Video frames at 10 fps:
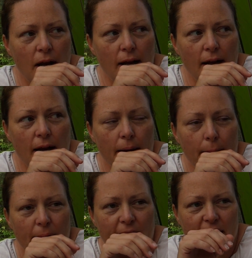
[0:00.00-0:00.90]

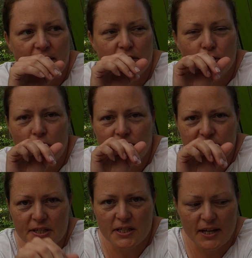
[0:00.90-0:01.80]
It had a lot of
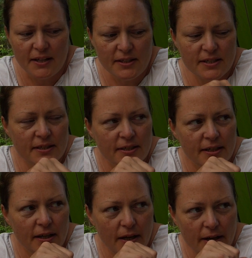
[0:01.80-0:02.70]
descents.
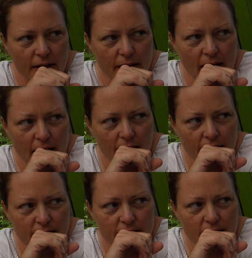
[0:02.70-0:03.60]
It
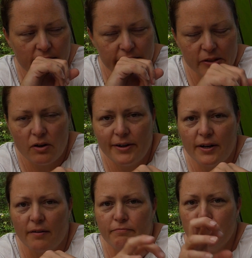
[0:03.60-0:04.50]
had a lot
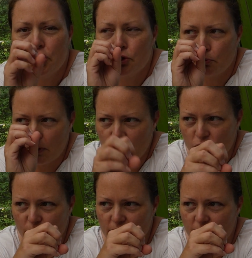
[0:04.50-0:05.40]
of
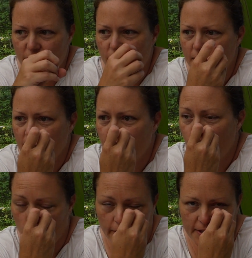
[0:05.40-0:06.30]
treacherous
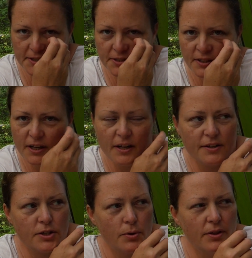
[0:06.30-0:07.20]
footings.
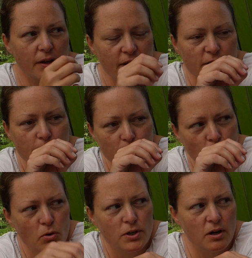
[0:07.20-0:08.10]
And so I think I spent
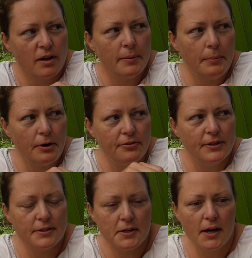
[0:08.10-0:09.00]
more time on
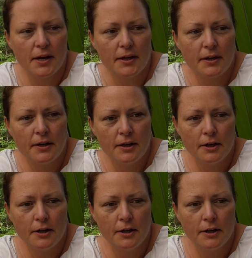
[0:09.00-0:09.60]
this hike